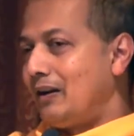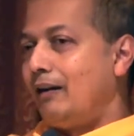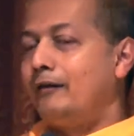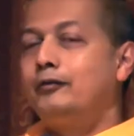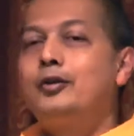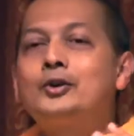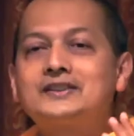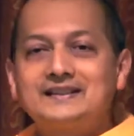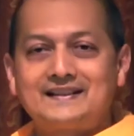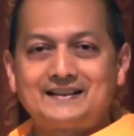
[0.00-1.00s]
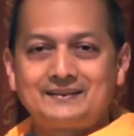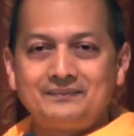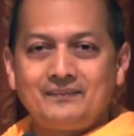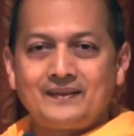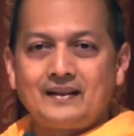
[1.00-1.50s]
of forces.
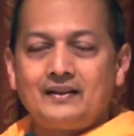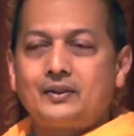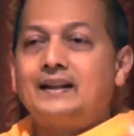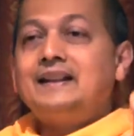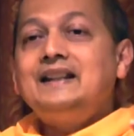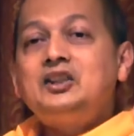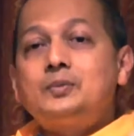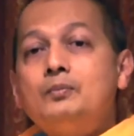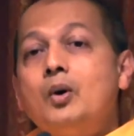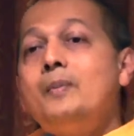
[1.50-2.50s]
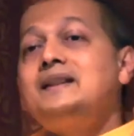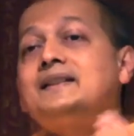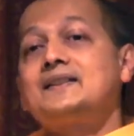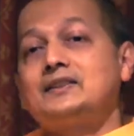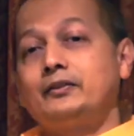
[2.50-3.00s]
So at each moment
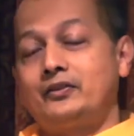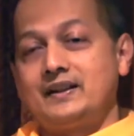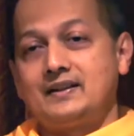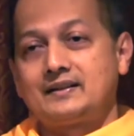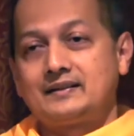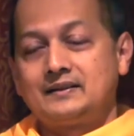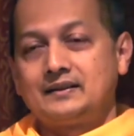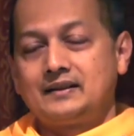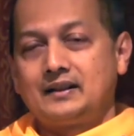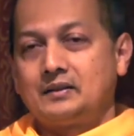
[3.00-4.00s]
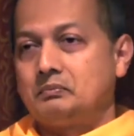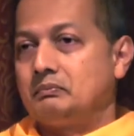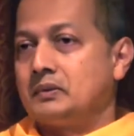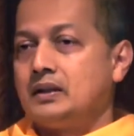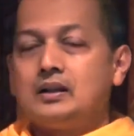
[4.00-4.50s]
it is different.
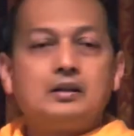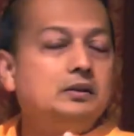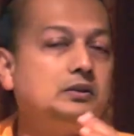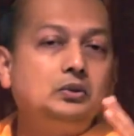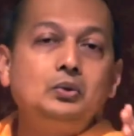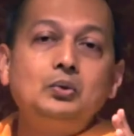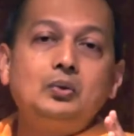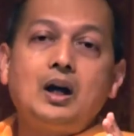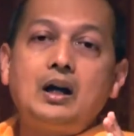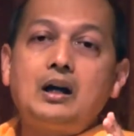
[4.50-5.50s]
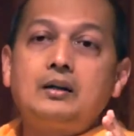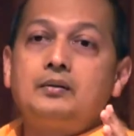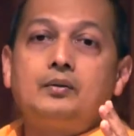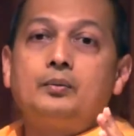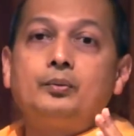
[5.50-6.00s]
Um, you are
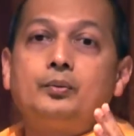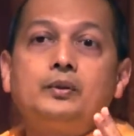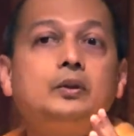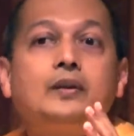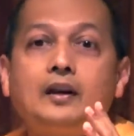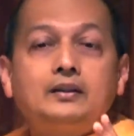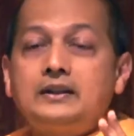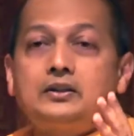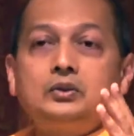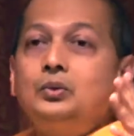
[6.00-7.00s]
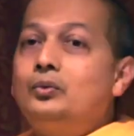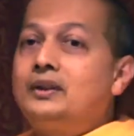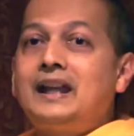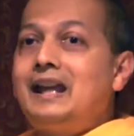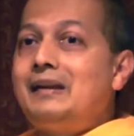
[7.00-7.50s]
you thought that you
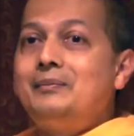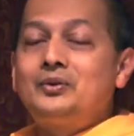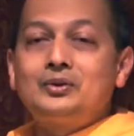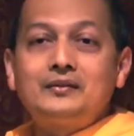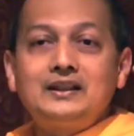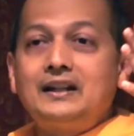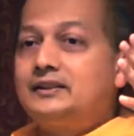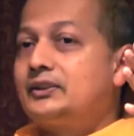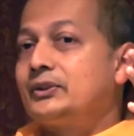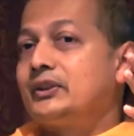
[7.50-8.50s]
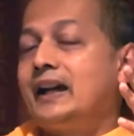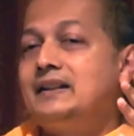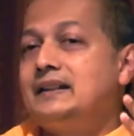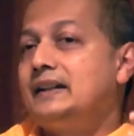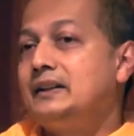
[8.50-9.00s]
came to the Vedanta
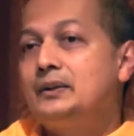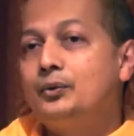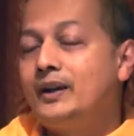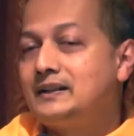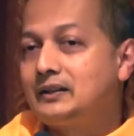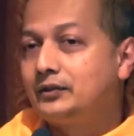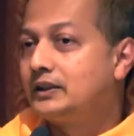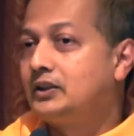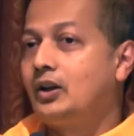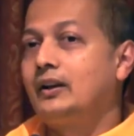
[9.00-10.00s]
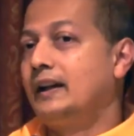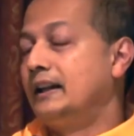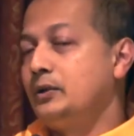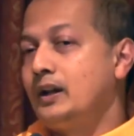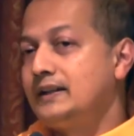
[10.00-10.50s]
society and then you waited for the talk
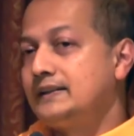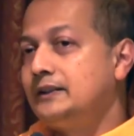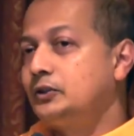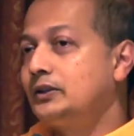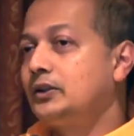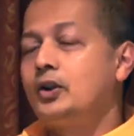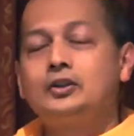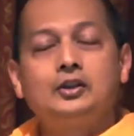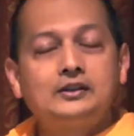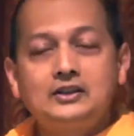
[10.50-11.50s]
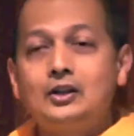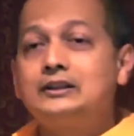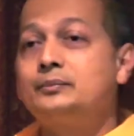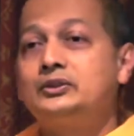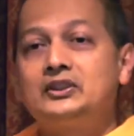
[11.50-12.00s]
and you are listening to the talk. Not at all.
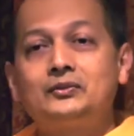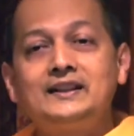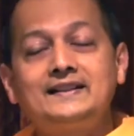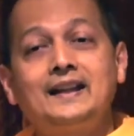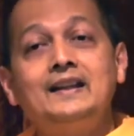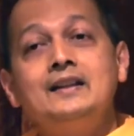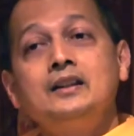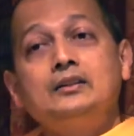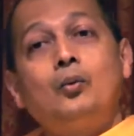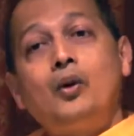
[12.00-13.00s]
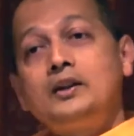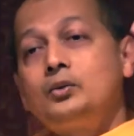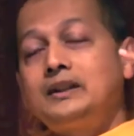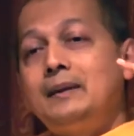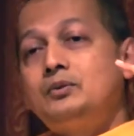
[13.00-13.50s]
The Buddhist will say the one
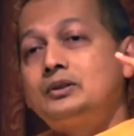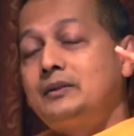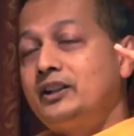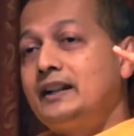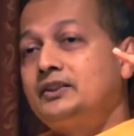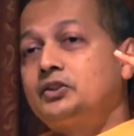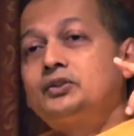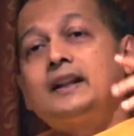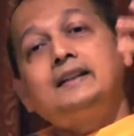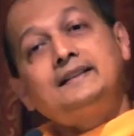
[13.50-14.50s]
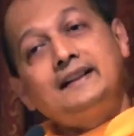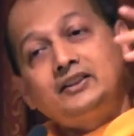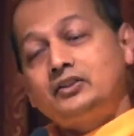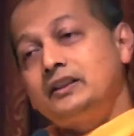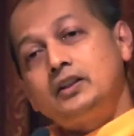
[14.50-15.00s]
who came to the Vedanta society is
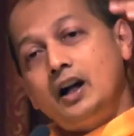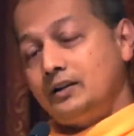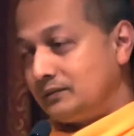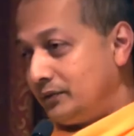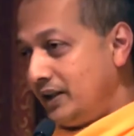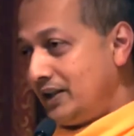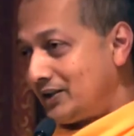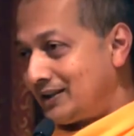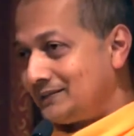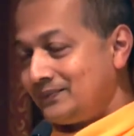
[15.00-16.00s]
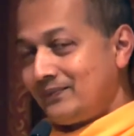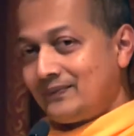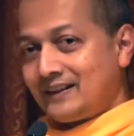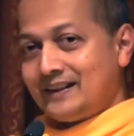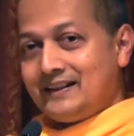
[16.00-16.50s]
history, gone, finished.
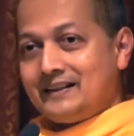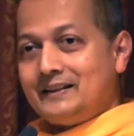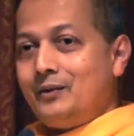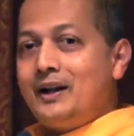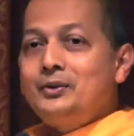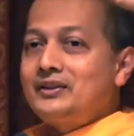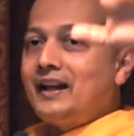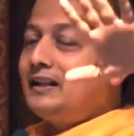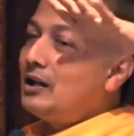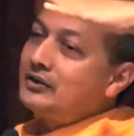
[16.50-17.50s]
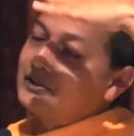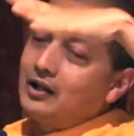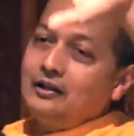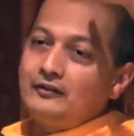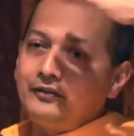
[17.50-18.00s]
The one who sat down is
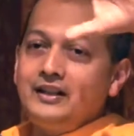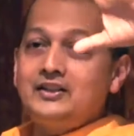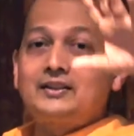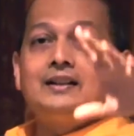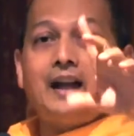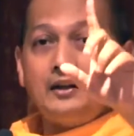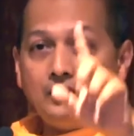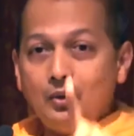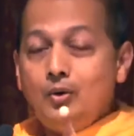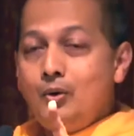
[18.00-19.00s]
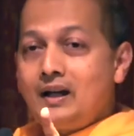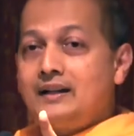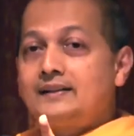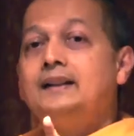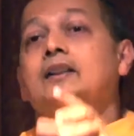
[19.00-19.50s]
gone, finished. And you who are
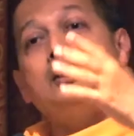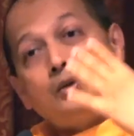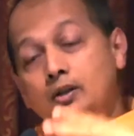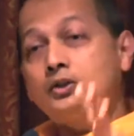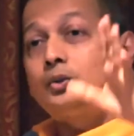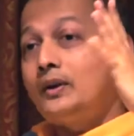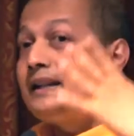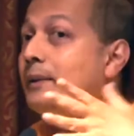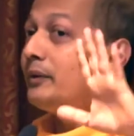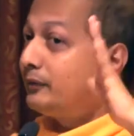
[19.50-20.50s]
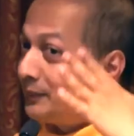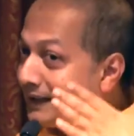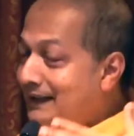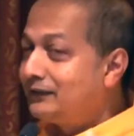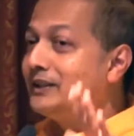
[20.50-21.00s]
listening, you're also going up,
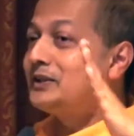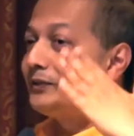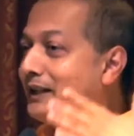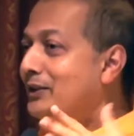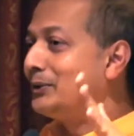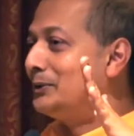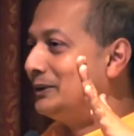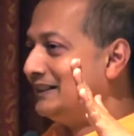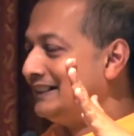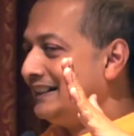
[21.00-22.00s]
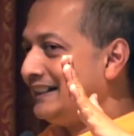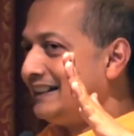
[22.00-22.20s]
getting finished very soon.